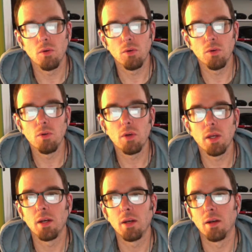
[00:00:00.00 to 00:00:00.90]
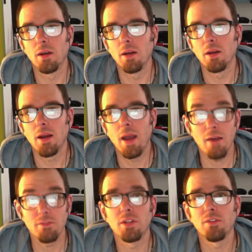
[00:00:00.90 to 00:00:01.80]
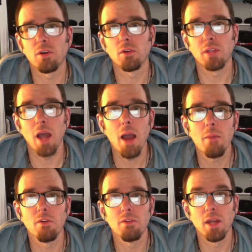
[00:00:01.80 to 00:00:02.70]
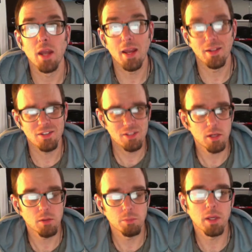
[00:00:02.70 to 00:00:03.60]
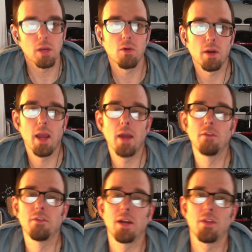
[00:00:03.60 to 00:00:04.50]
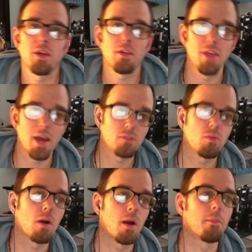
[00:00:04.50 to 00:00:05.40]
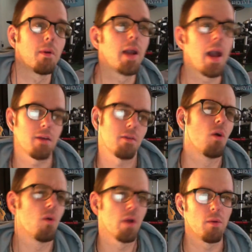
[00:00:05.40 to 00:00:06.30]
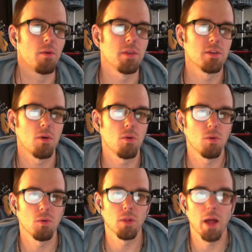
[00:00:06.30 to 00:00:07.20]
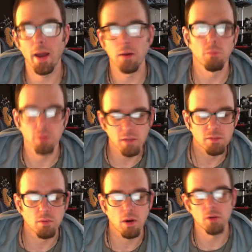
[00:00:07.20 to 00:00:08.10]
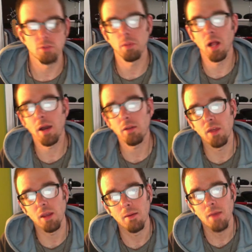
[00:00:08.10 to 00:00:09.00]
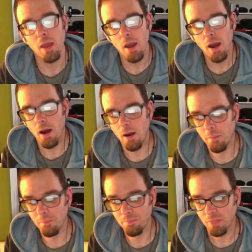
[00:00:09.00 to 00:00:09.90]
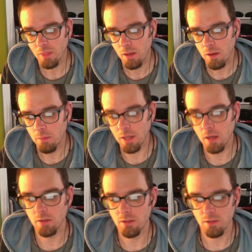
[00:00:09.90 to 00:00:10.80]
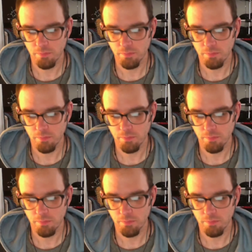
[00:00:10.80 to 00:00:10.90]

you can have a difficult time of it and still be creative, and I think that's where I'm kind of going with this whole I don't believe in writer's block thing, because